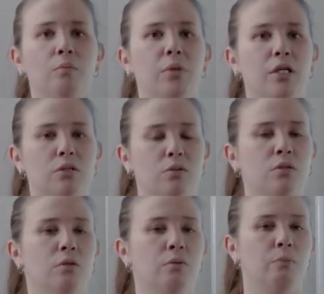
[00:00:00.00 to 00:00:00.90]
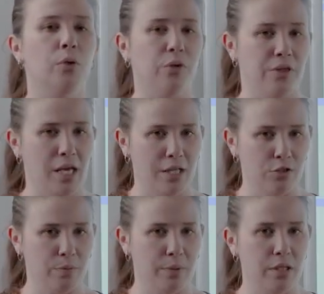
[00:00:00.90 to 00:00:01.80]
Because both the
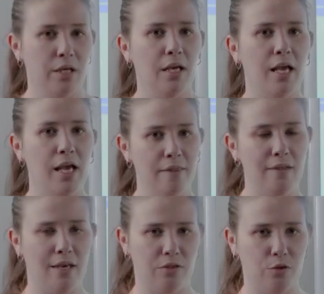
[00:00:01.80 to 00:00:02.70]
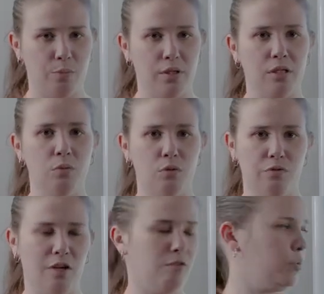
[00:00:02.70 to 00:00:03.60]
entropy and the enthalpy were
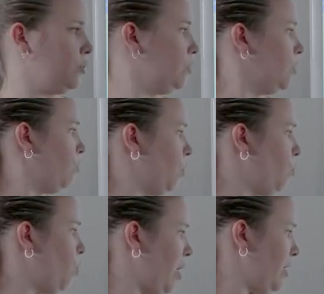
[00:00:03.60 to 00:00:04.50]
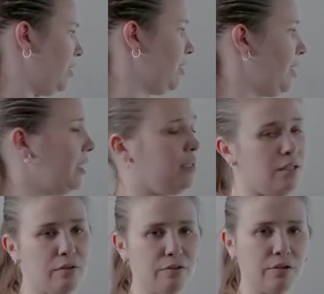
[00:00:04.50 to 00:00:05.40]
favorable. We want a
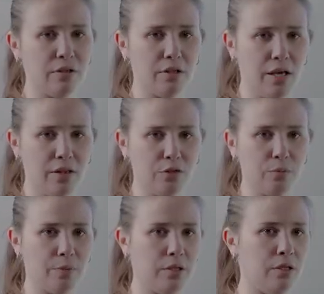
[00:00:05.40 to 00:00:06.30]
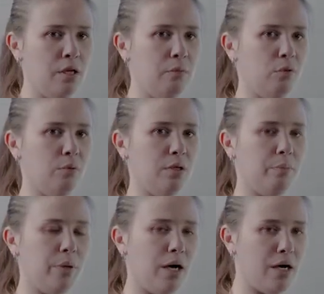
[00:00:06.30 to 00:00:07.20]
negative enthalpy, we want
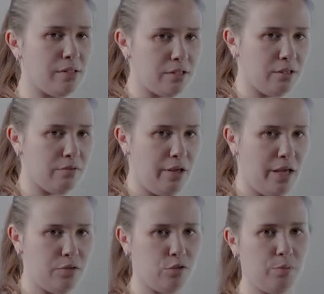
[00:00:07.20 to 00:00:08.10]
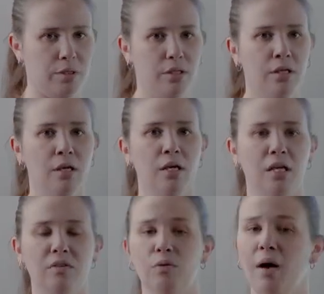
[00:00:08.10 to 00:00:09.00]
a positive entropy.
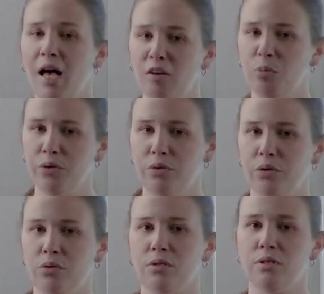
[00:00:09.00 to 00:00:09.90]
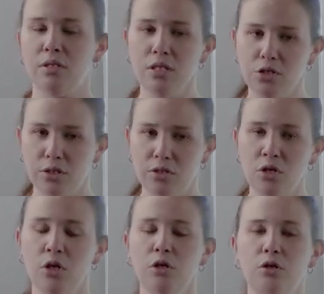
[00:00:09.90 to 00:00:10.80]
And if you have both of those
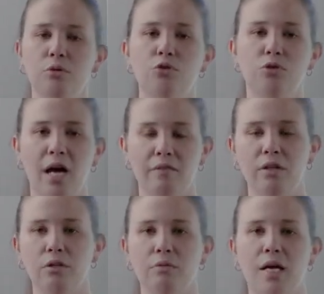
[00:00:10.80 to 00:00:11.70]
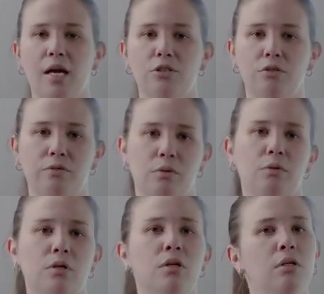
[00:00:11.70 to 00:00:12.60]
conditions, you're driving the reaction
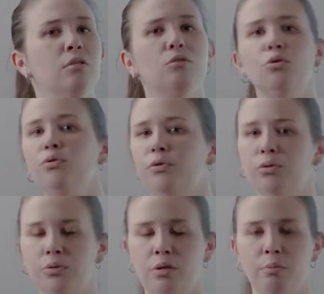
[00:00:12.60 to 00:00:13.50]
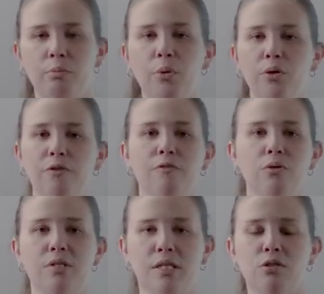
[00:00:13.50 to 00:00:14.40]
forward twofold. Both of
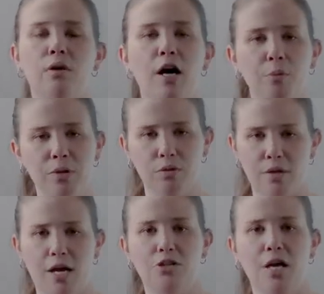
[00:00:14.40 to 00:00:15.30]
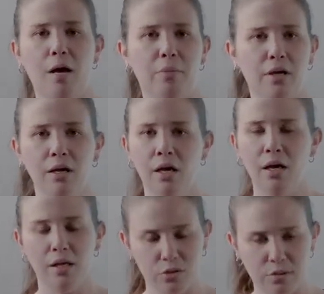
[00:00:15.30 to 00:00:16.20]
those things are helping the reaction happen,
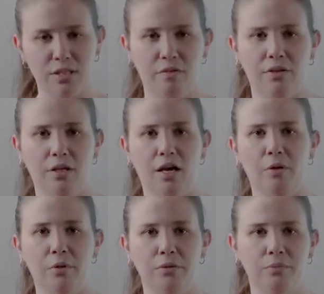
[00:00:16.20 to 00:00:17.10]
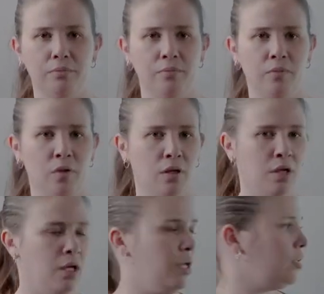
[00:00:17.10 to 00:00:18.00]
and so it's definitely going to happen.
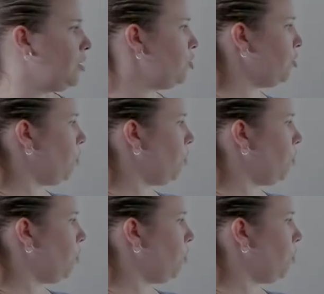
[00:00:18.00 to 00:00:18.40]
Let's